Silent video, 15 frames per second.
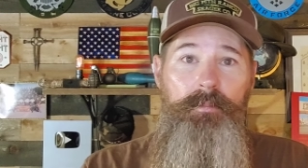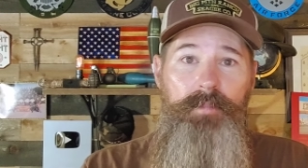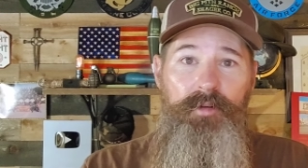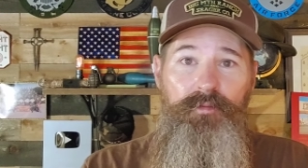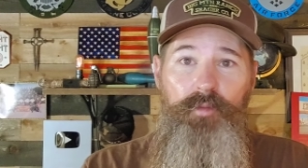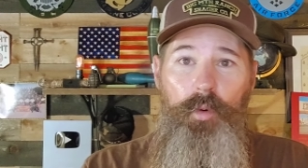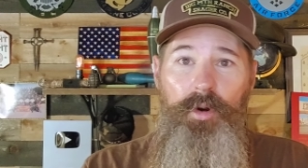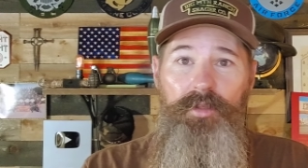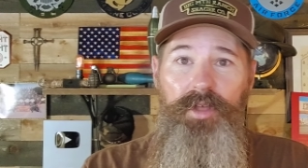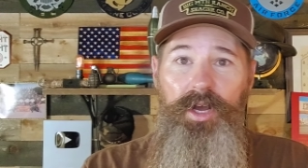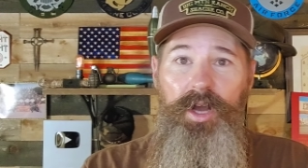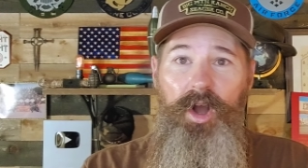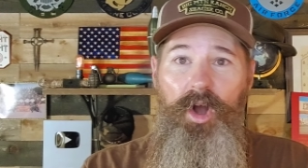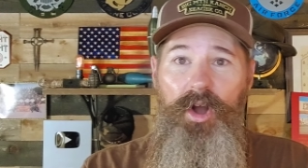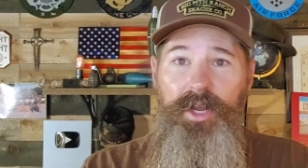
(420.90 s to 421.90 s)
before
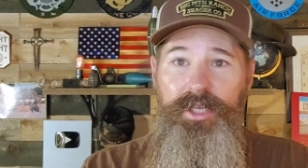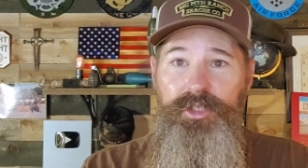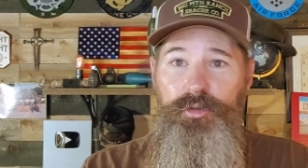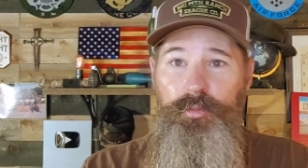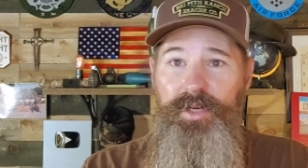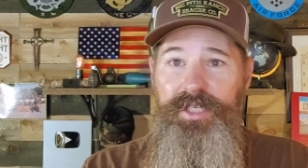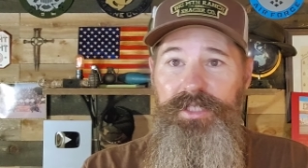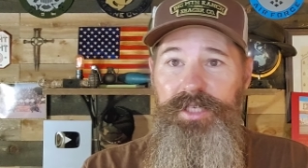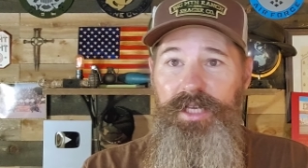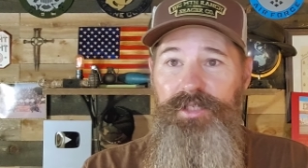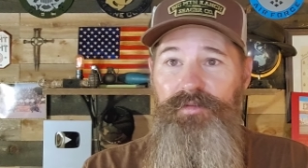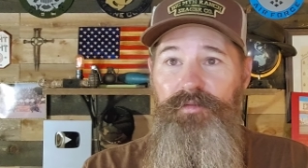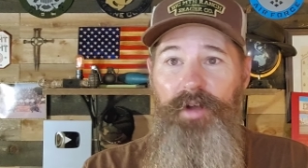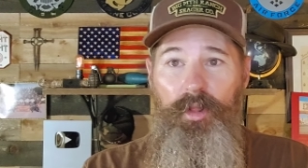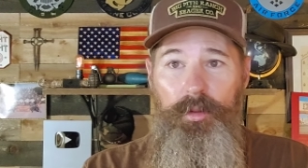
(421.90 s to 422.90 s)
the August recess
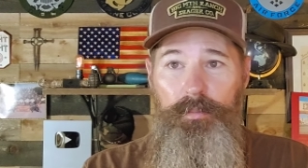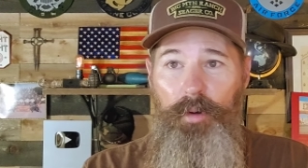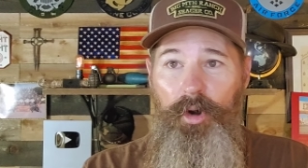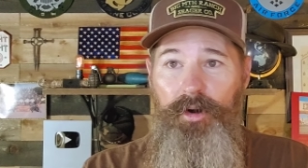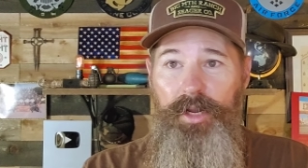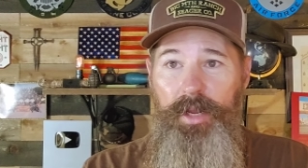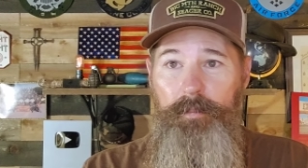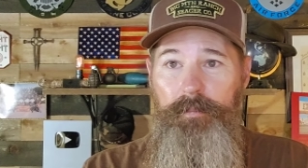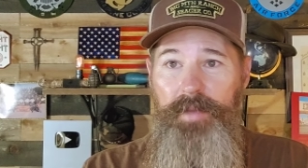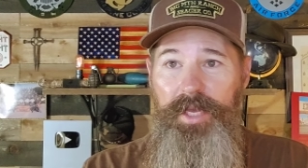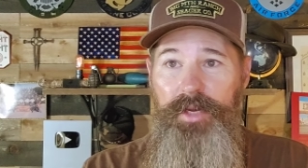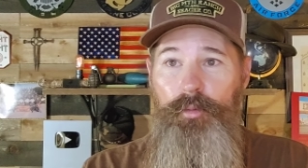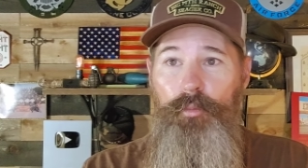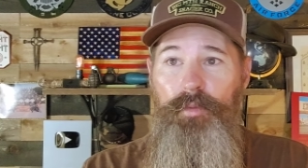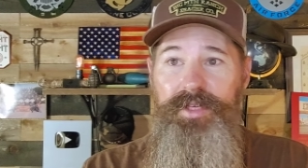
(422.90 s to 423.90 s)
fell apart
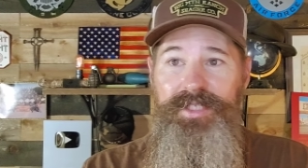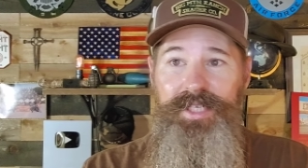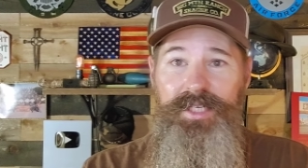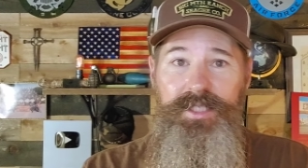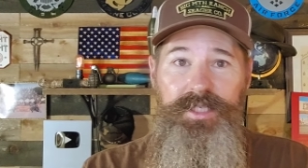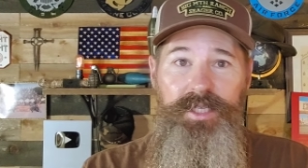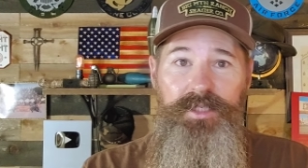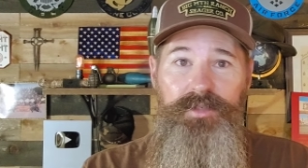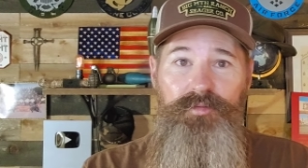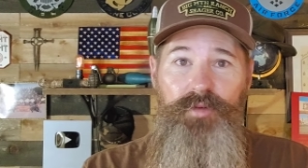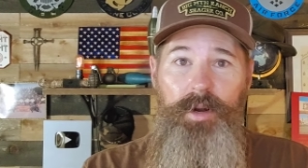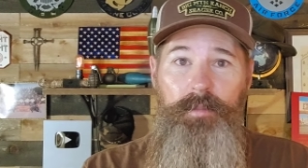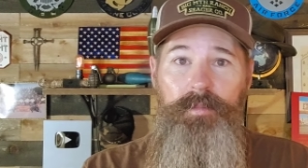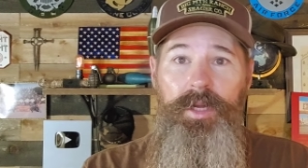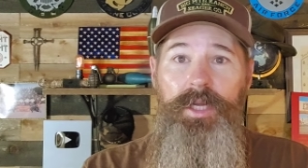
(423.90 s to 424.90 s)
amid resistance
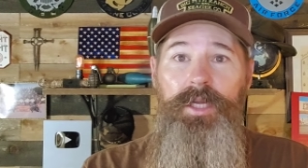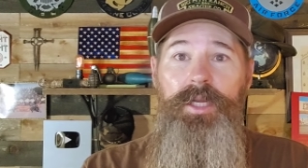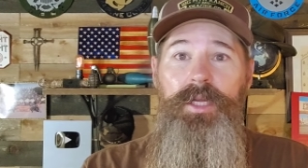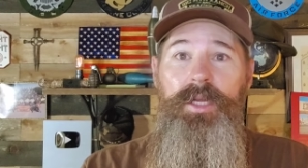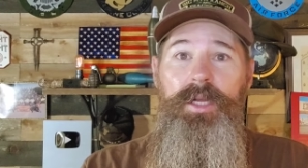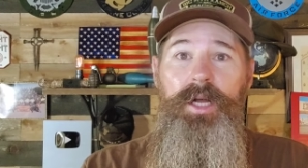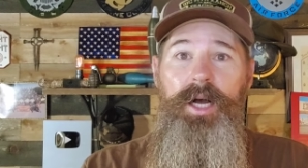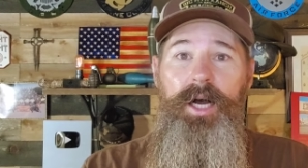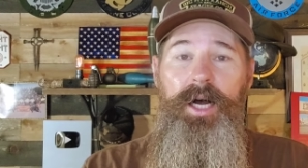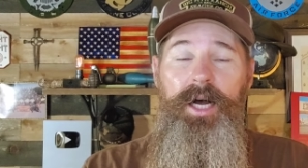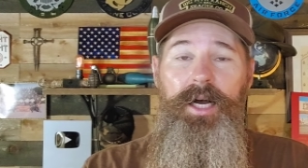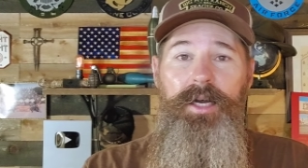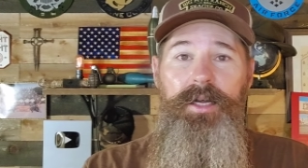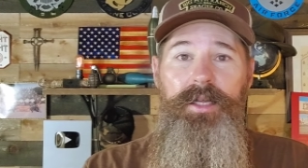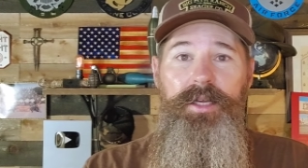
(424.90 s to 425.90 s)
from
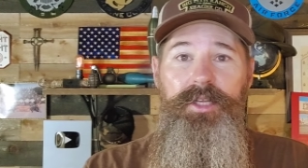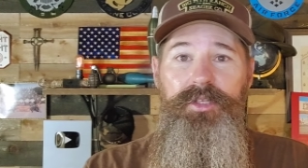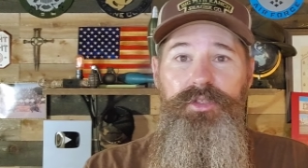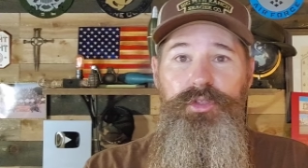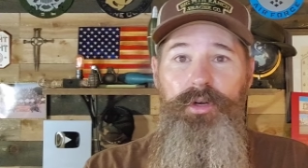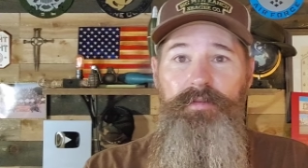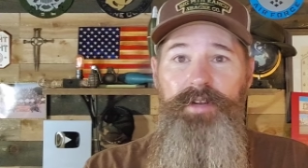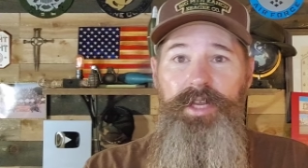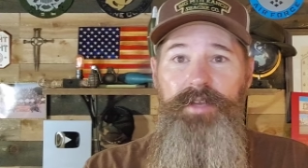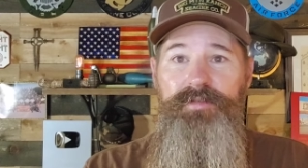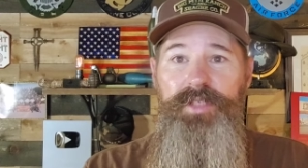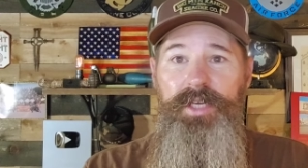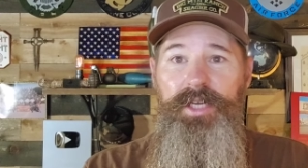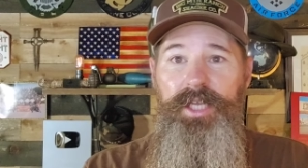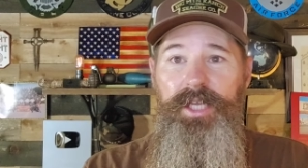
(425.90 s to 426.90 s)
uh,
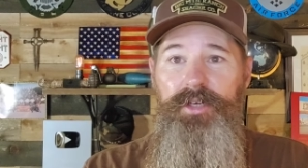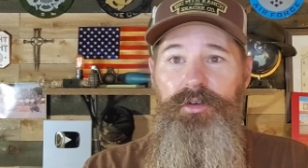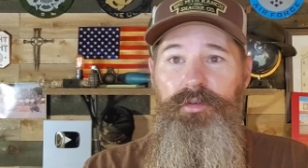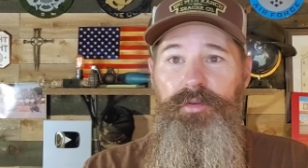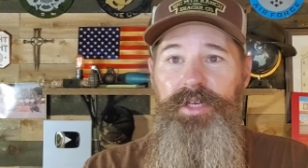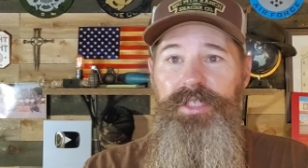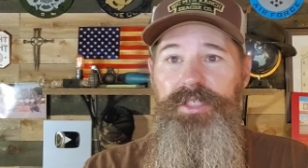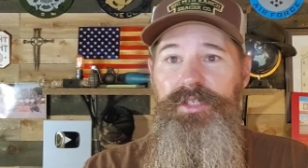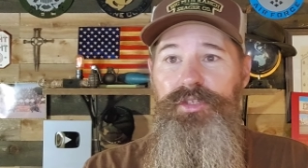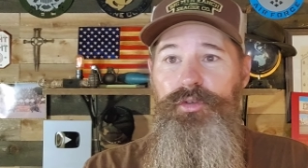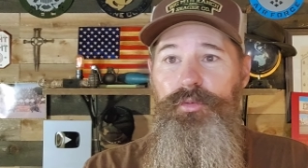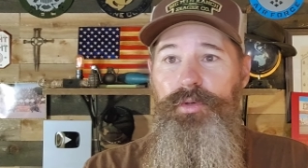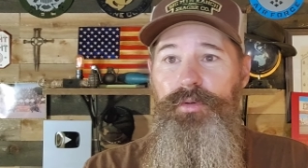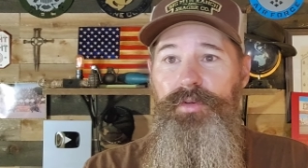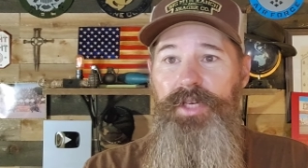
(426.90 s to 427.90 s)
conservatives and increased
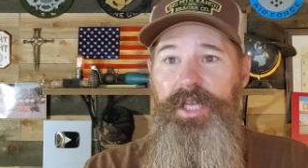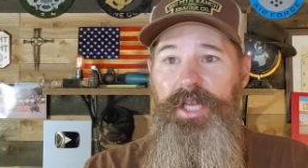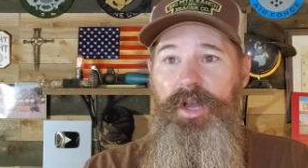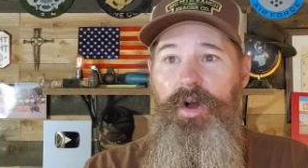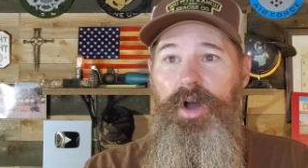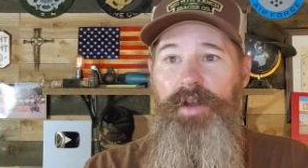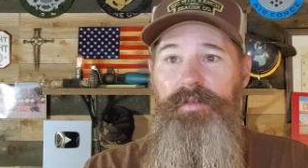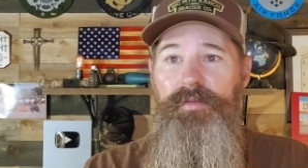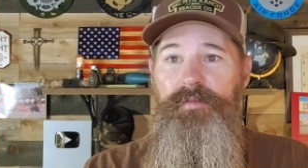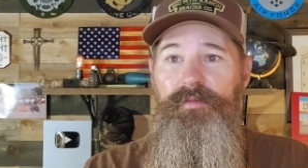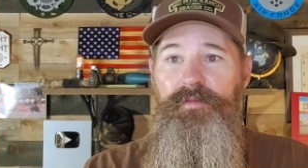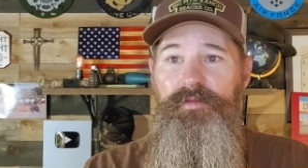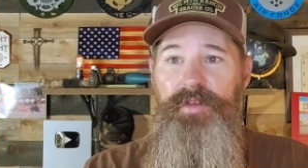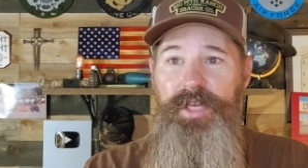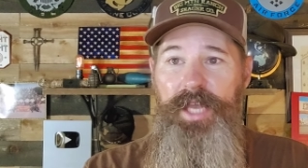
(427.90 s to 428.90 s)
scrutiny on
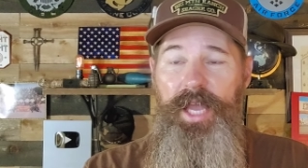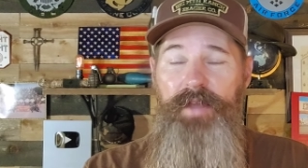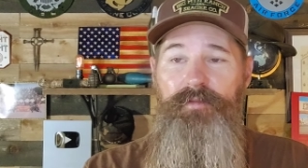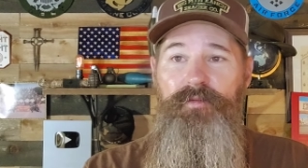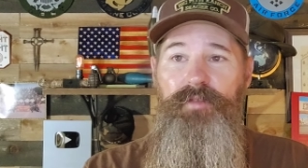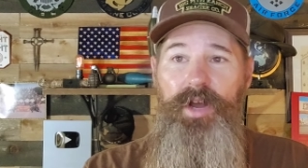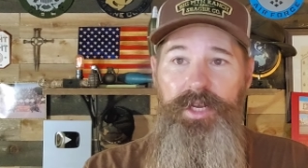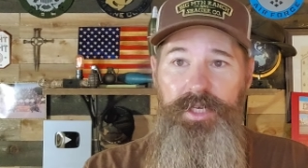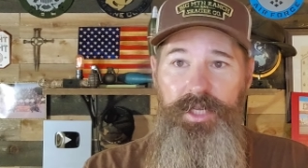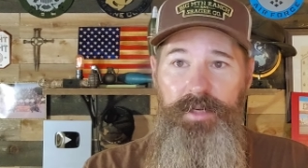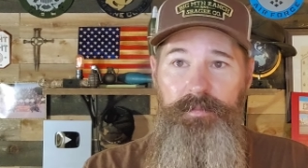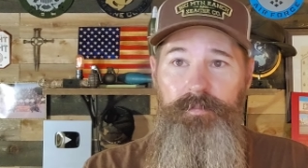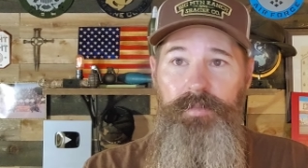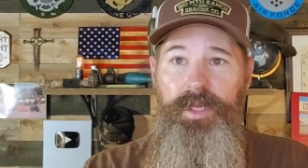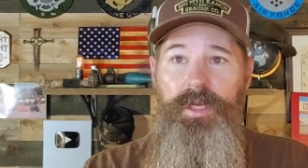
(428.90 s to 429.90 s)
VA
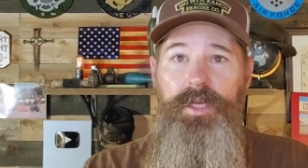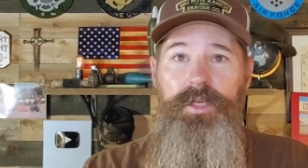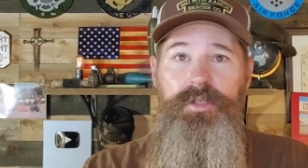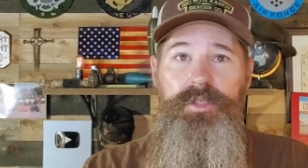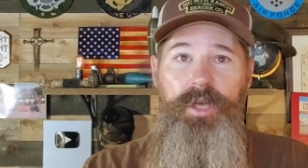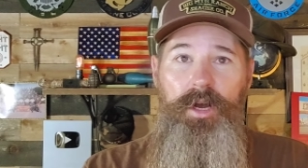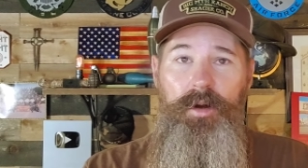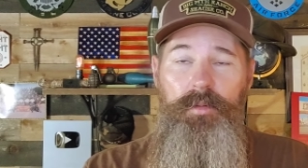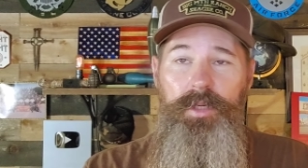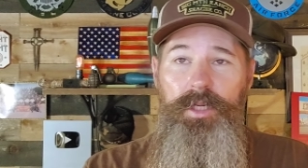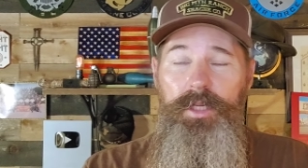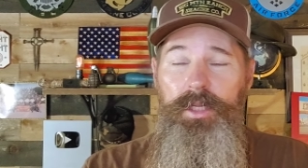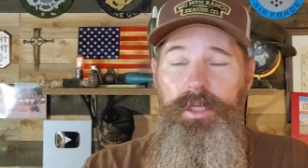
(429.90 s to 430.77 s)
funding. So,